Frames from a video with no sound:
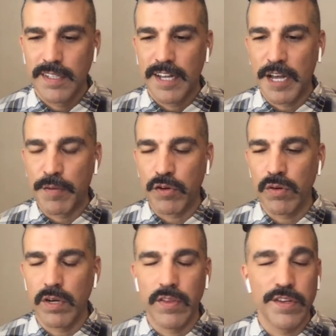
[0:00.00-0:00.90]

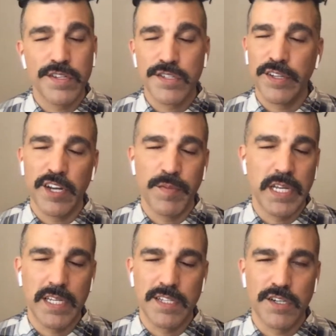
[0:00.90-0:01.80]
career, that there's certainly going to be
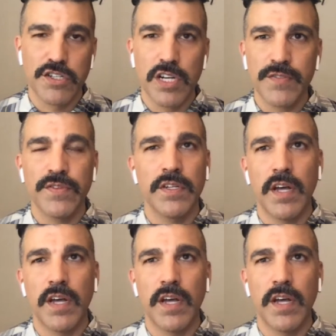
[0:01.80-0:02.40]
days that are stressful,